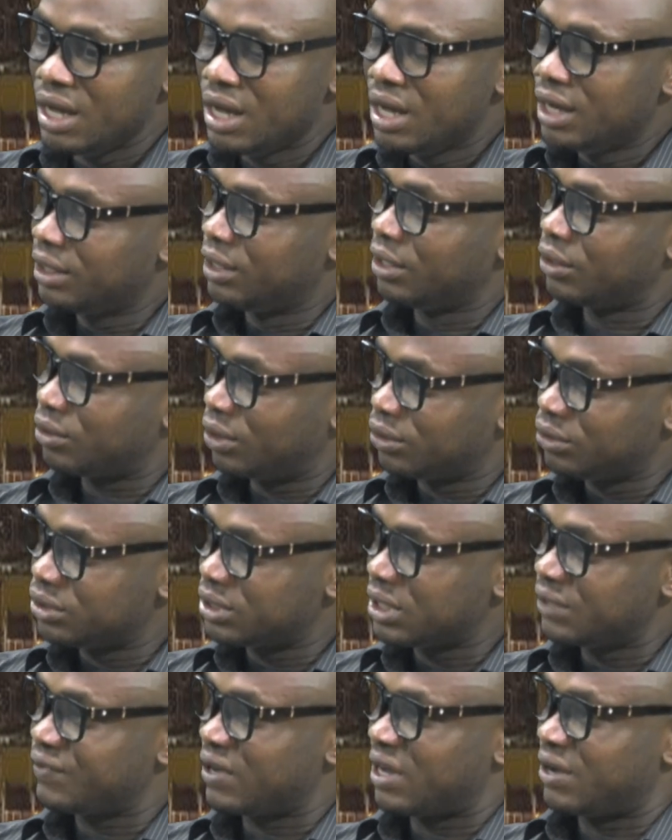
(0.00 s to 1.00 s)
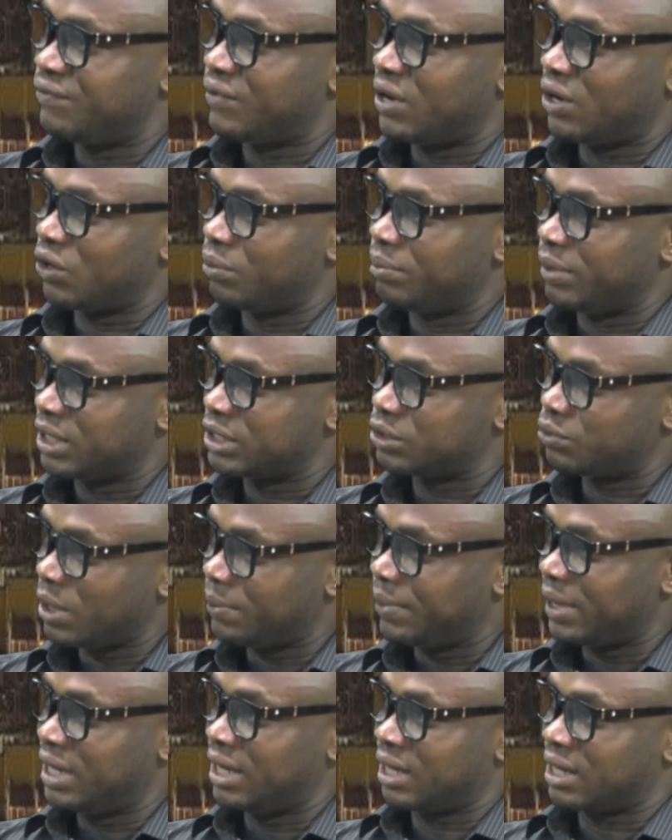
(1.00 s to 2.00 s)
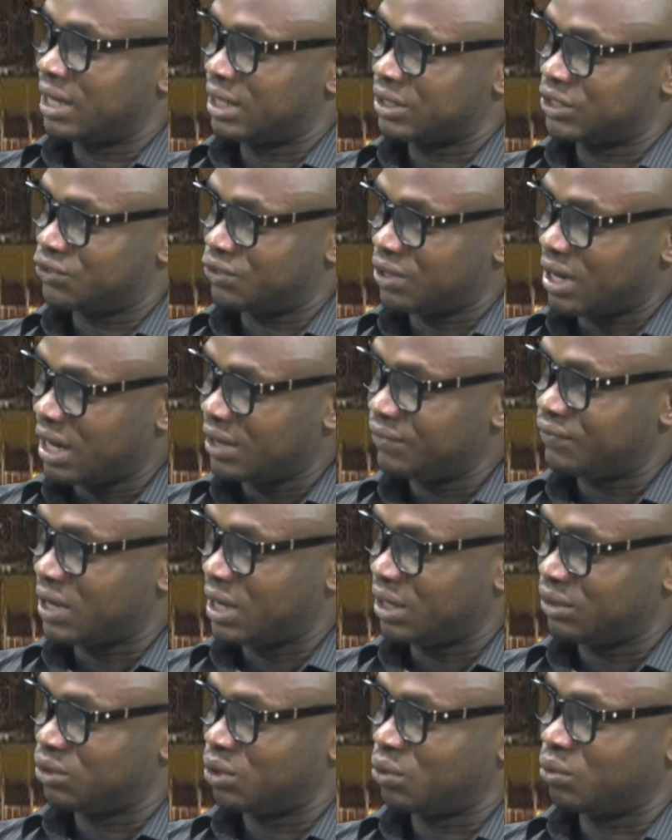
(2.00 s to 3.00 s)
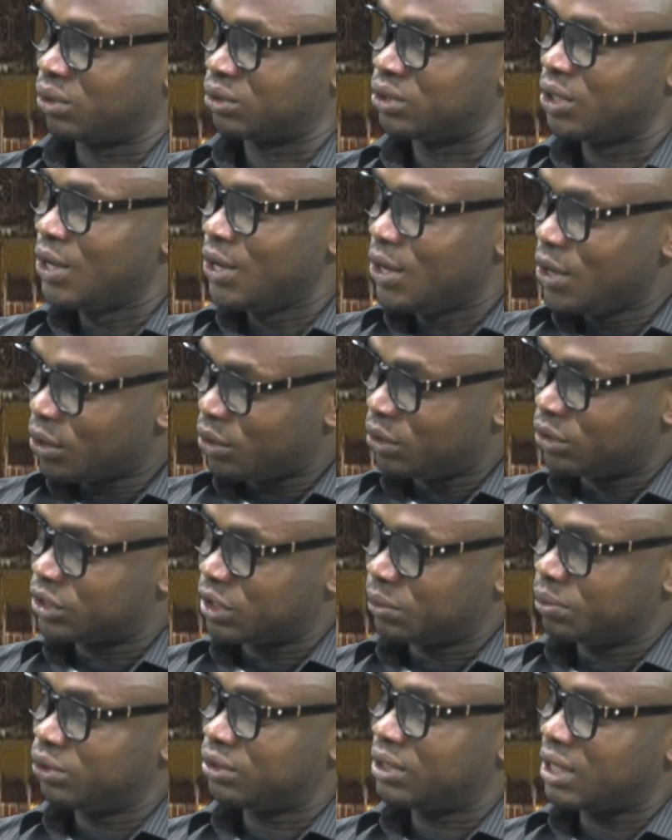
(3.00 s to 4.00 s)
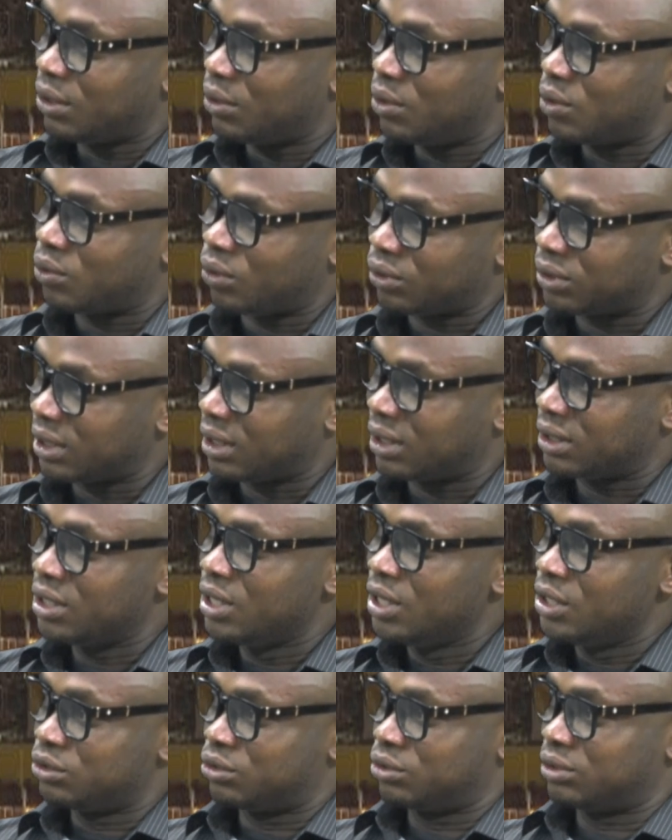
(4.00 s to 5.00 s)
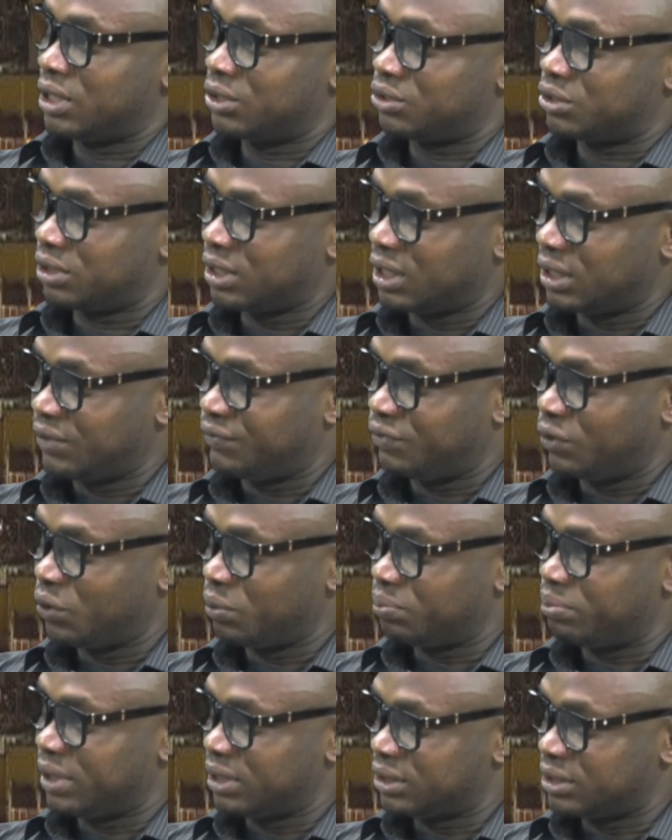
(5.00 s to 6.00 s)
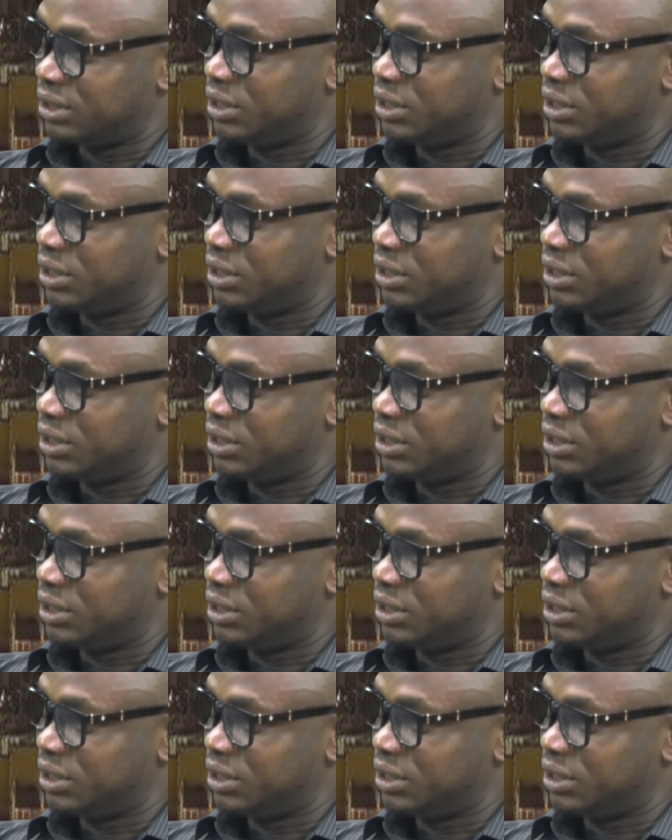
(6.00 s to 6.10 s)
The conducive environment whereby they can strive and do what? Contribute their own quota to national development.